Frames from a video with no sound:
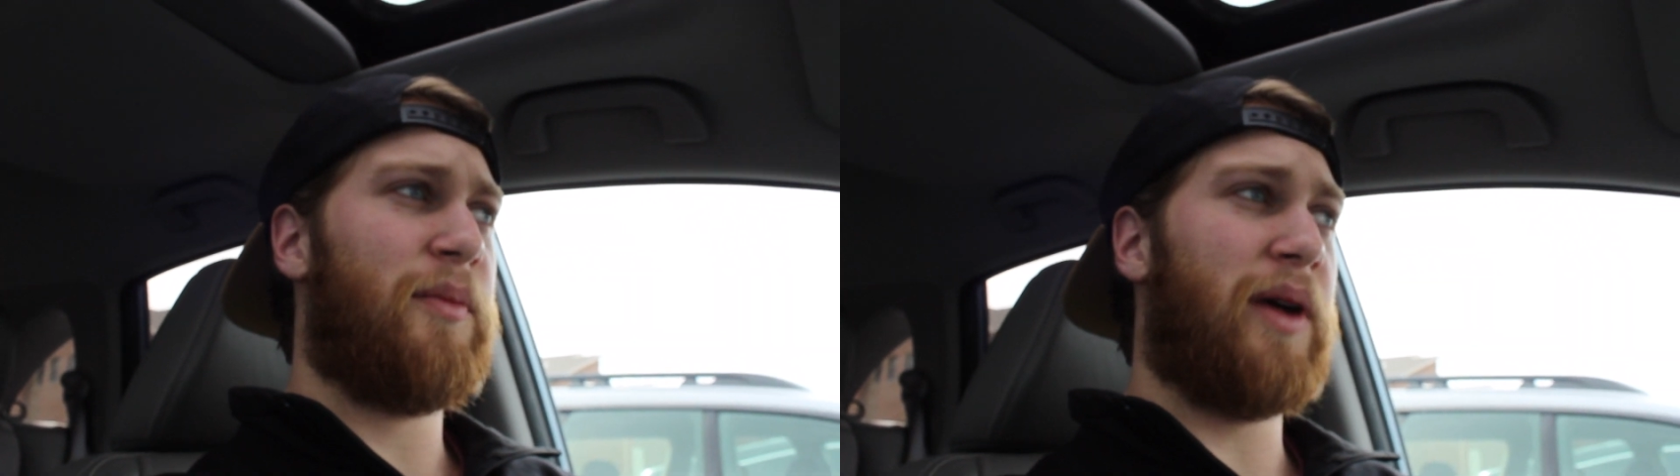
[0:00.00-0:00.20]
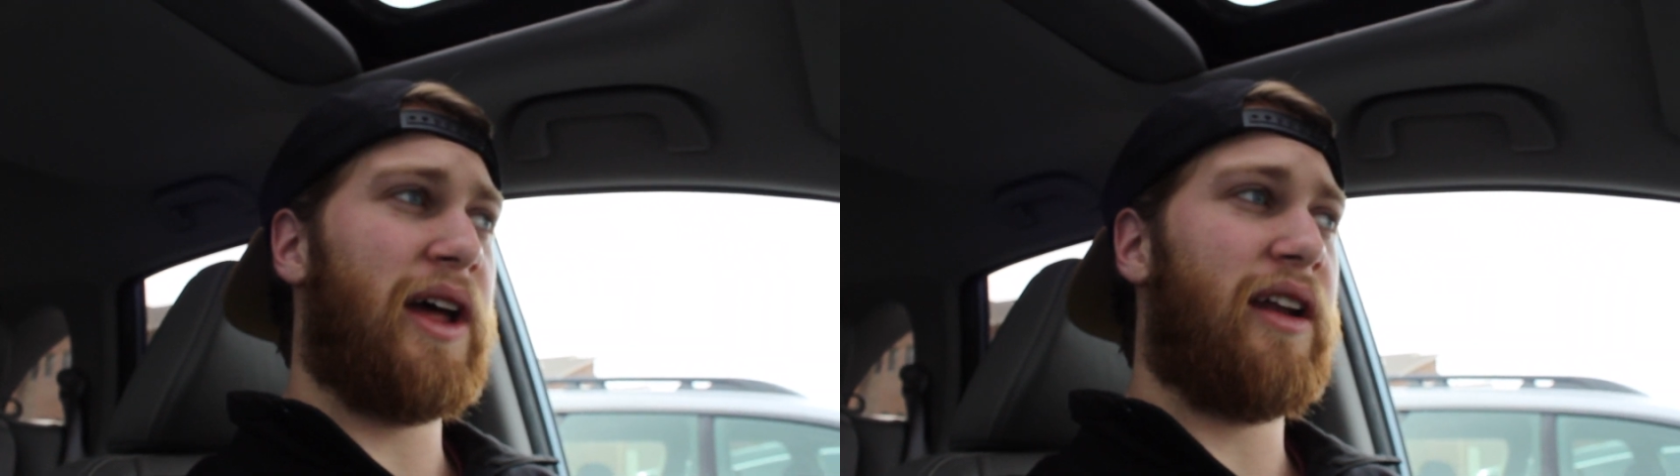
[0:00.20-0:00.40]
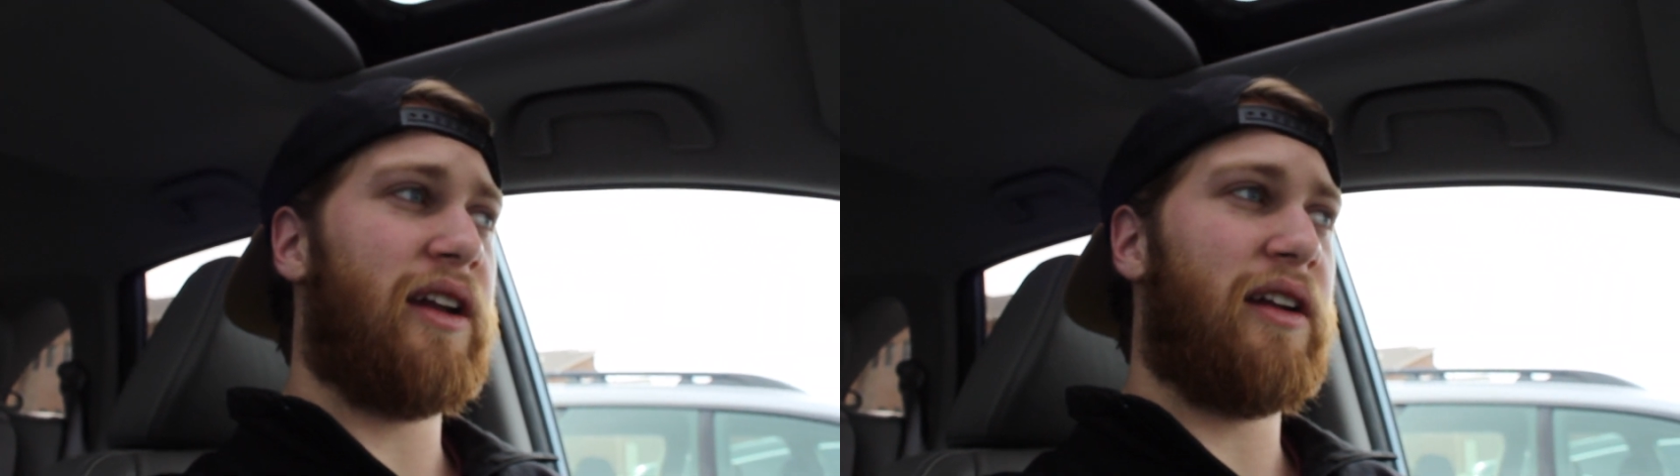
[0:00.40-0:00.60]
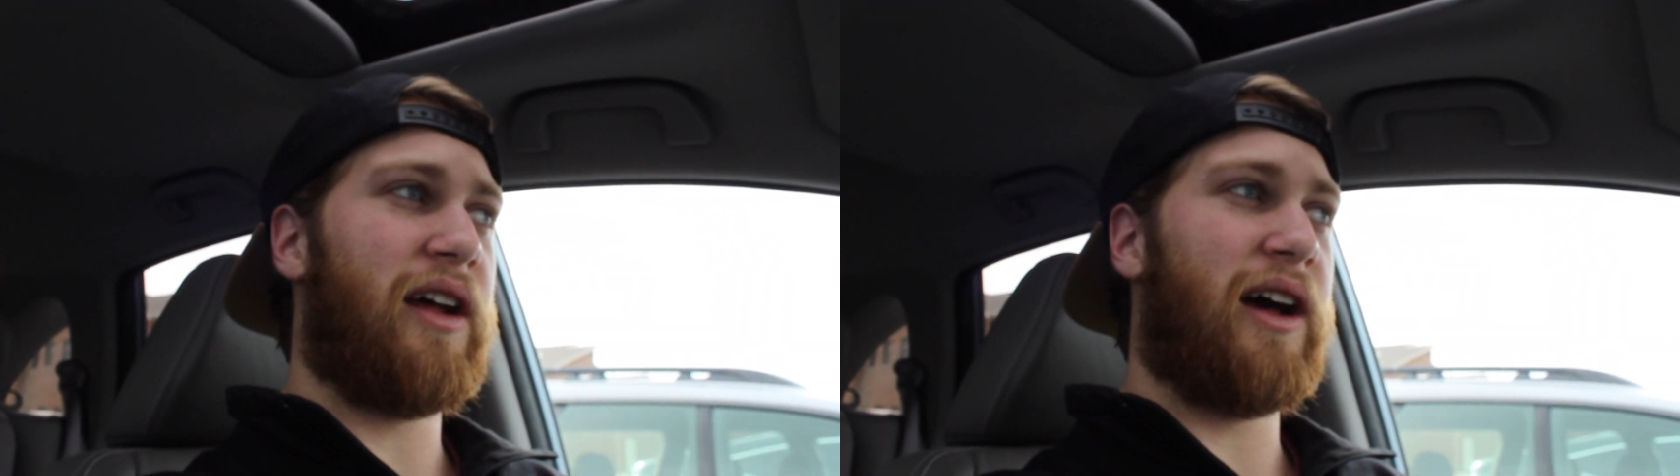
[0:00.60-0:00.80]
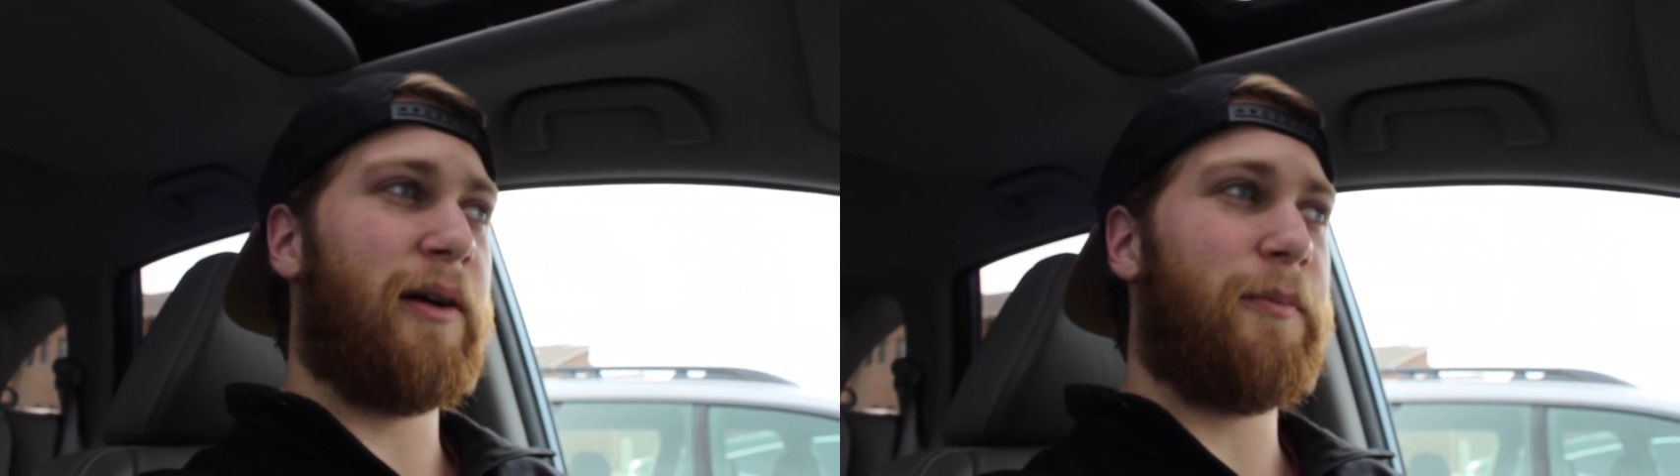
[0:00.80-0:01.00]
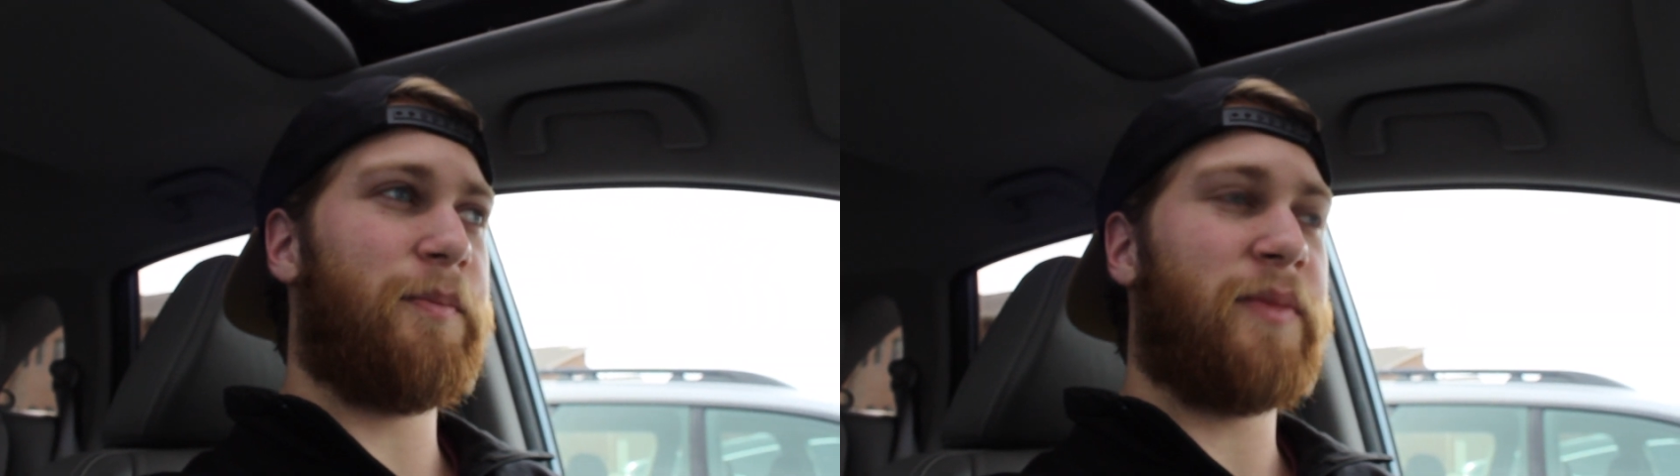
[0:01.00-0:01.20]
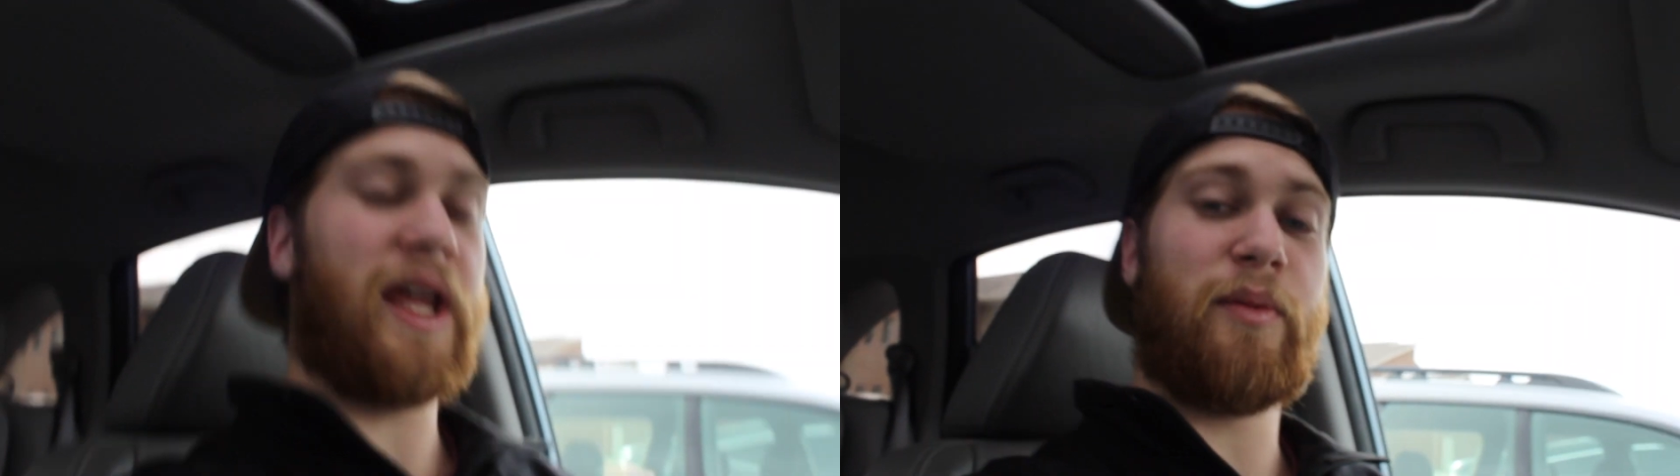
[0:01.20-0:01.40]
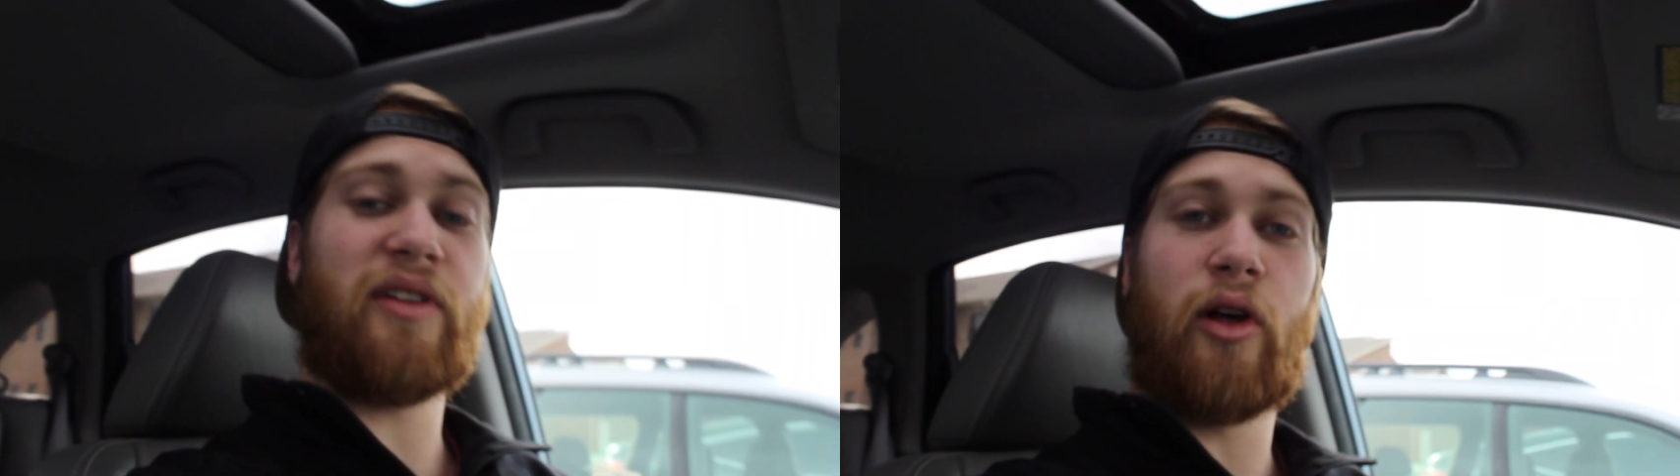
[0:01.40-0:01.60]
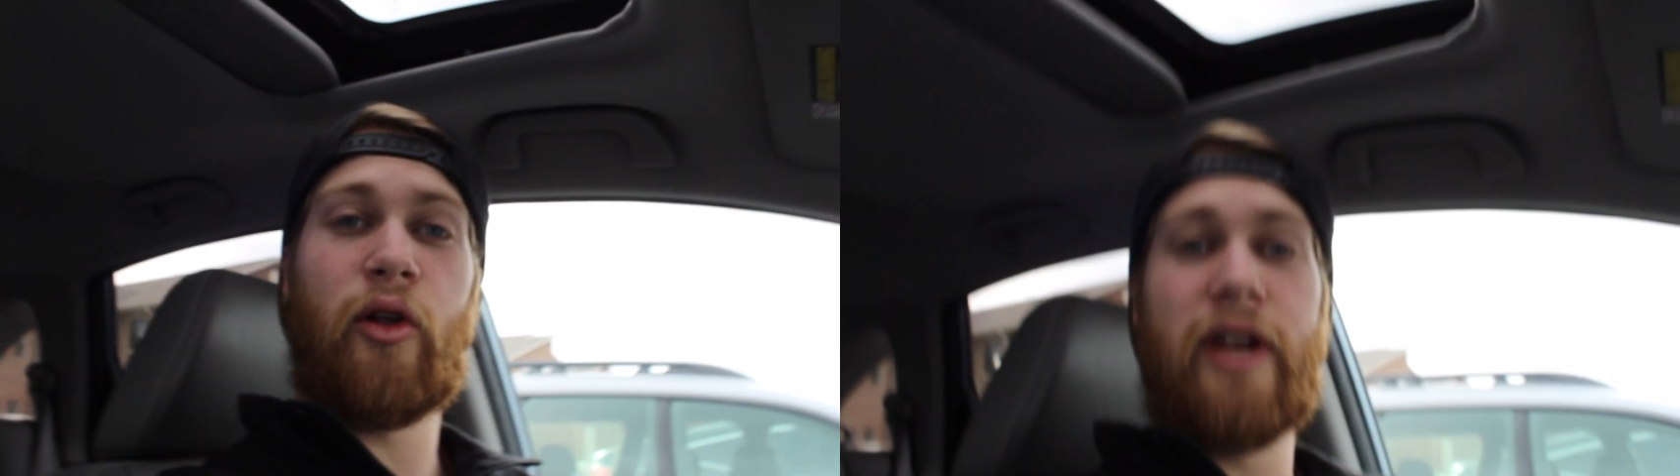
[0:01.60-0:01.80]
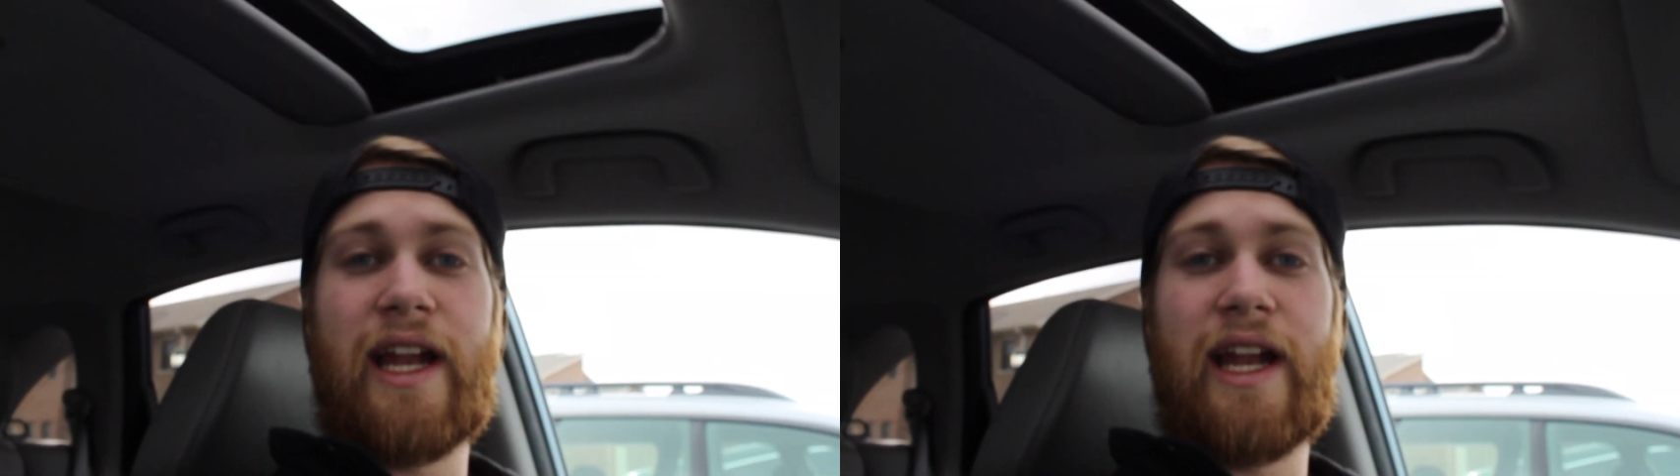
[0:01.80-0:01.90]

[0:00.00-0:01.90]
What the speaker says: but I'm just holding